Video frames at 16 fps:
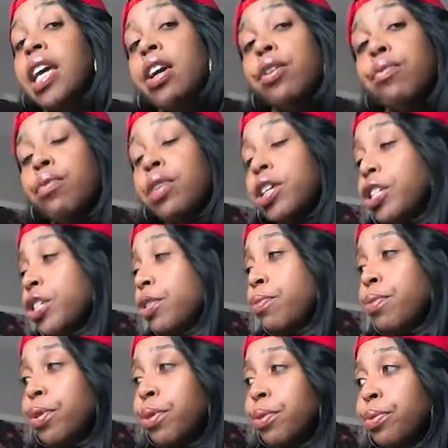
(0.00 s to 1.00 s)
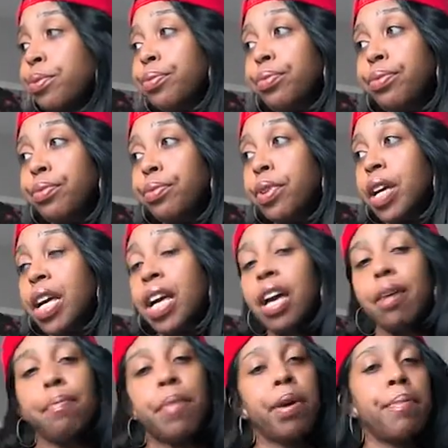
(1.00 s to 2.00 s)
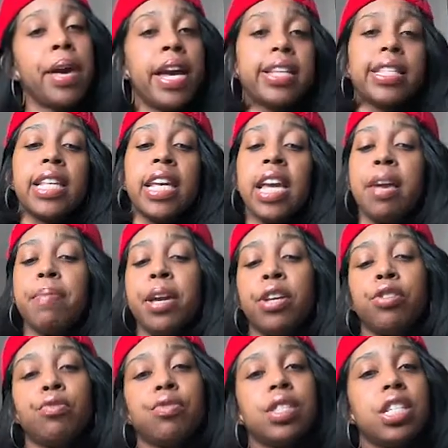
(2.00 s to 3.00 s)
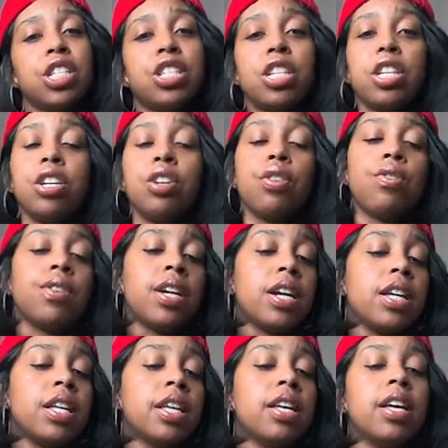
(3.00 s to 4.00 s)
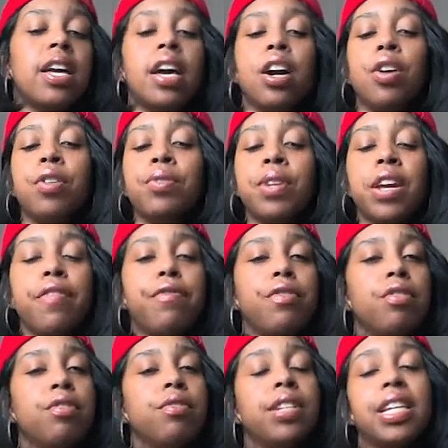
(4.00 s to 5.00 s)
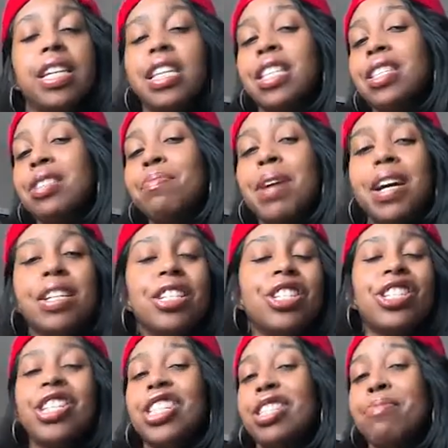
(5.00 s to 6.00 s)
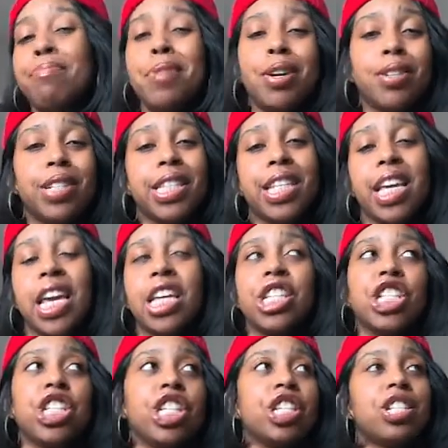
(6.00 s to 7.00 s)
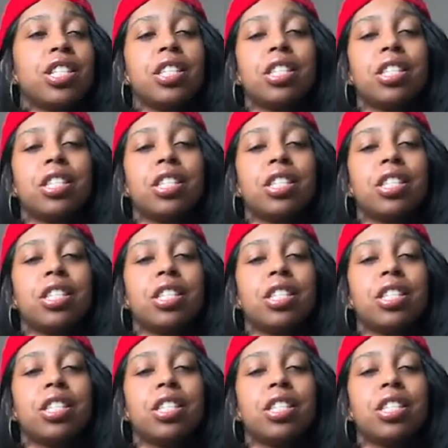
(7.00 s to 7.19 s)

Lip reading: what she want? But Max, he ain't paying no attention. He heard her on that phone, and his body just melted, and she just